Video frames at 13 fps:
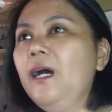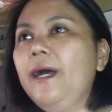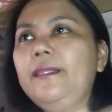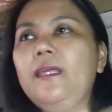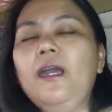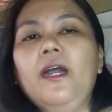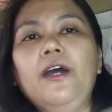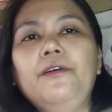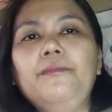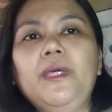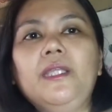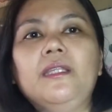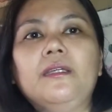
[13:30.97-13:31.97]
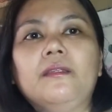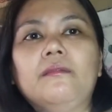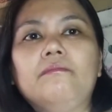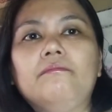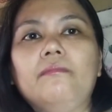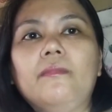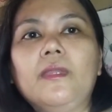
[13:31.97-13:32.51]
I think I have made it
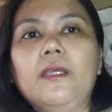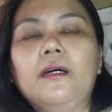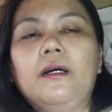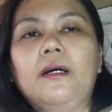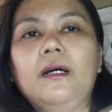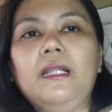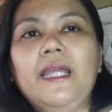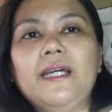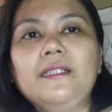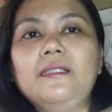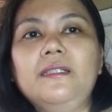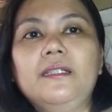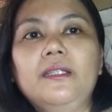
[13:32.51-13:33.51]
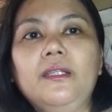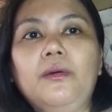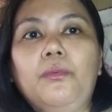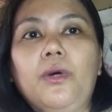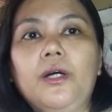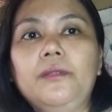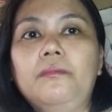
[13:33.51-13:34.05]
less than
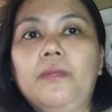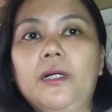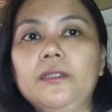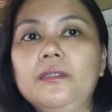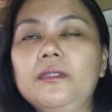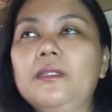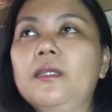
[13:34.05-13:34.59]
1 month,